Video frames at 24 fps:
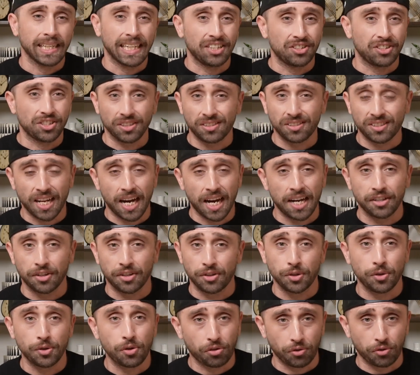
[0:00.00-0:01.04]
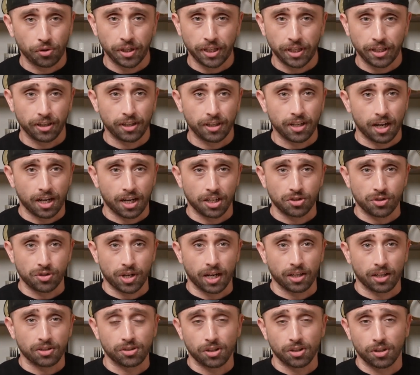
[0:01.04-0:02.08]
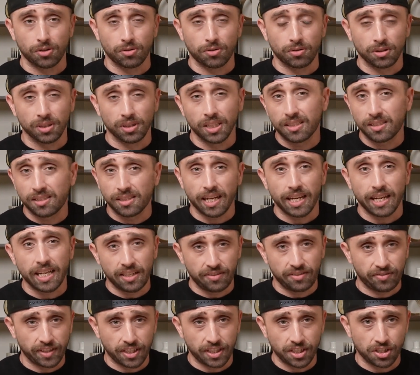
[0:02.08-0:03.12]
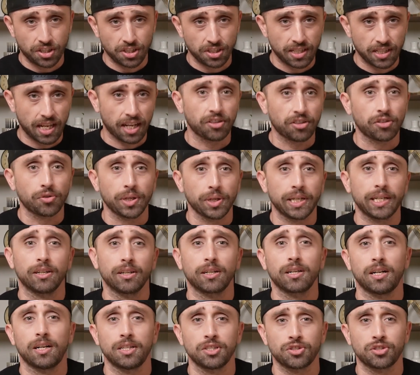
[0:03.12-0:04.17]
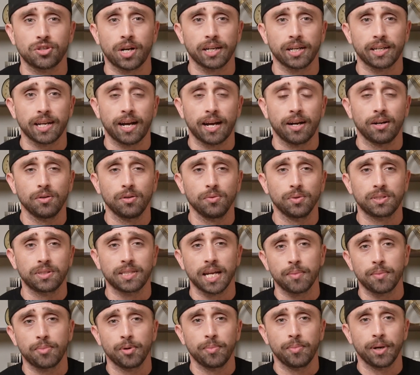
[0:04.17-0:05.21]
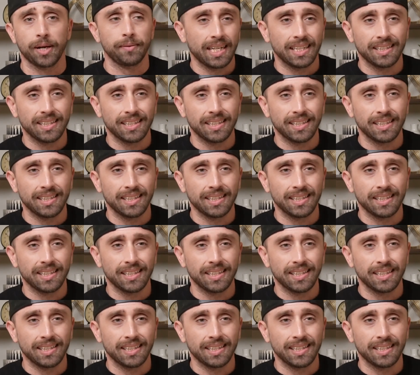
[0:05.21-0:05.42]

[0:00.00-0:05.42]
He just signed a new 3-year contract. So let's say he finishes that 3-year contract out with Tampa Bay.